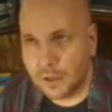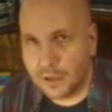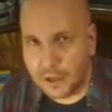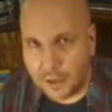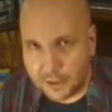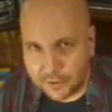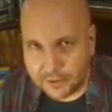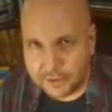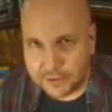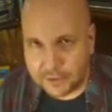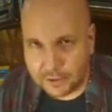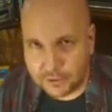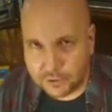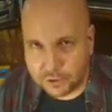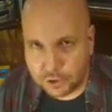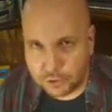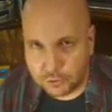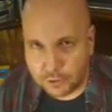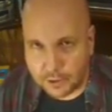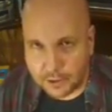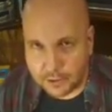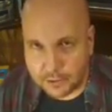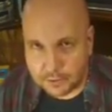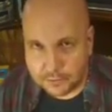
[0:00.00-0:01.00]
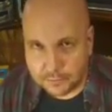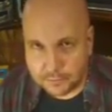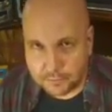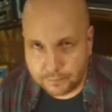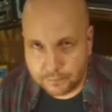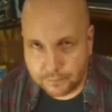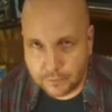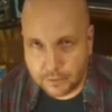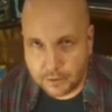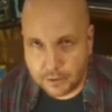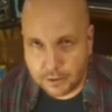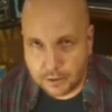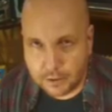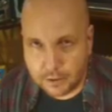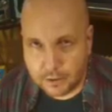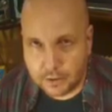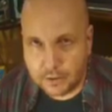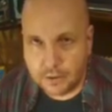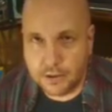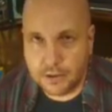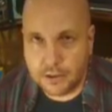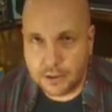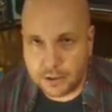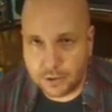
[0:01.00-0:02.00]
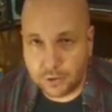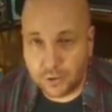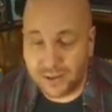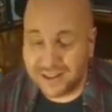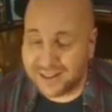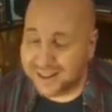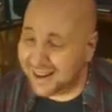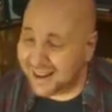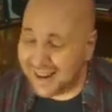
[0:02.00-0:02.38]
think that was correct. You know what?